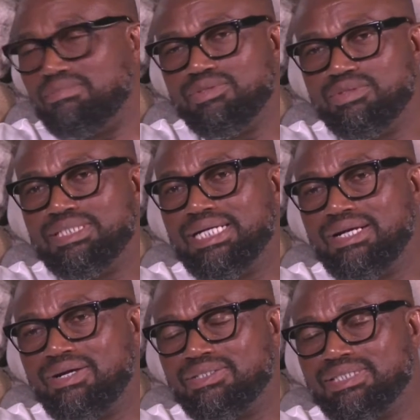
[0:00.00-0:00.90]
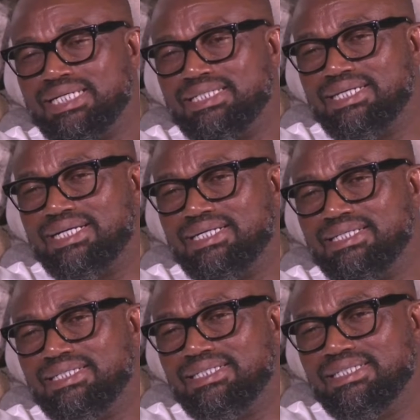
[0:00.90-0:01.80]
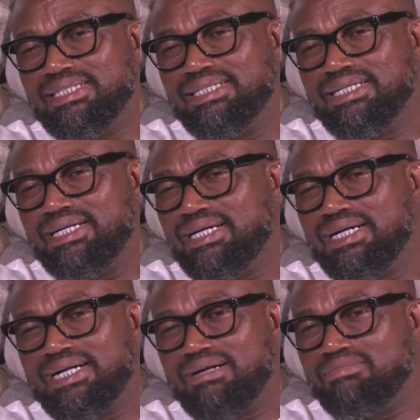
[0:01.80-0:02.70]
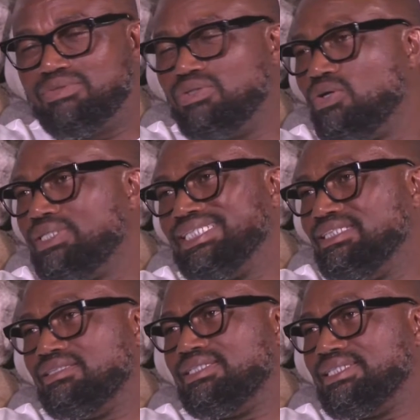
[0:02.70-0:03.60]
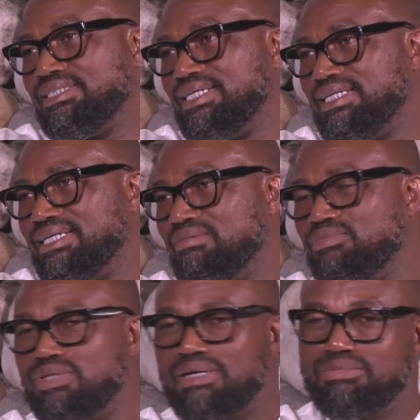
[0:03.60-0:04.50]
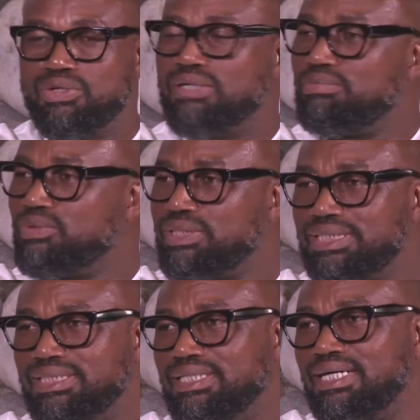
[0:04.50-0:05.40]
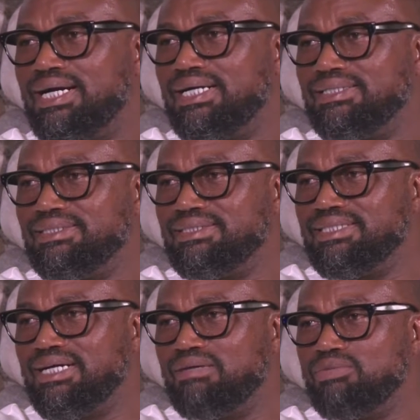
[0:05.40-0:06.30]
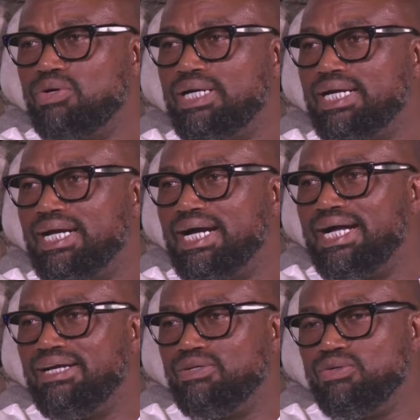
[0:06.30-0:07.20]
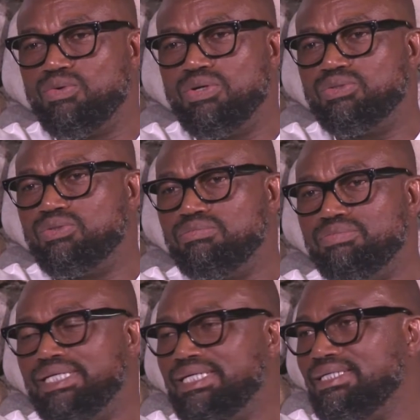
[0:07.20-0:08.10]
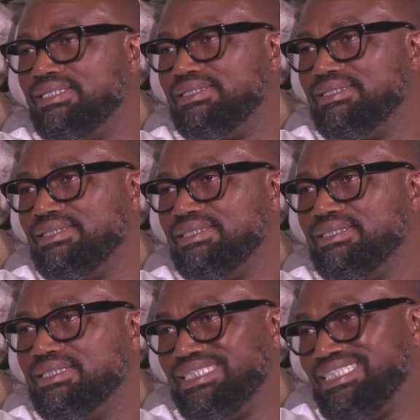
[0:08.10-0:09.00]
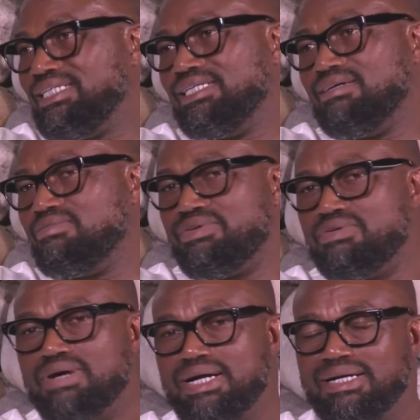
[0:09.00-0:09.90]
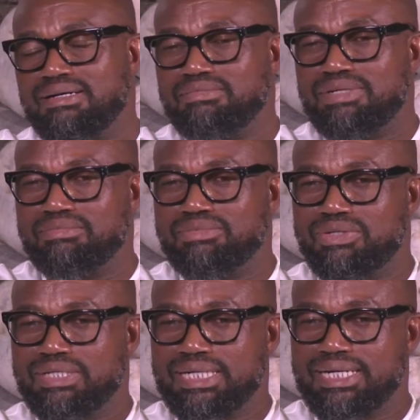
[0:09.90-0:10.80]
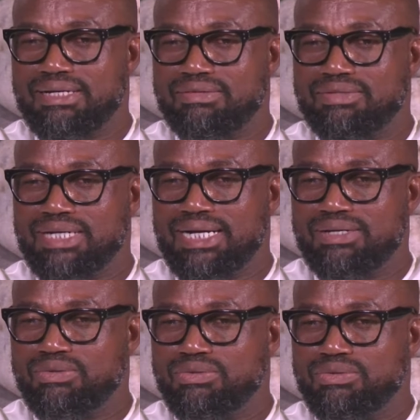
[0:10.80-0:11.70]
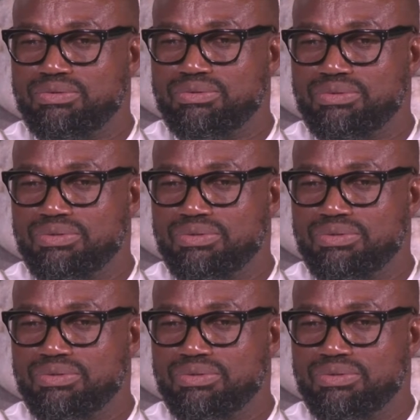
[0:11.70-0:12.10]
I'm doing a lot, and I'm not interested. I'm not a position guy. I'm not a guy who wants to be seen everywhere. I'm not a kind of guy who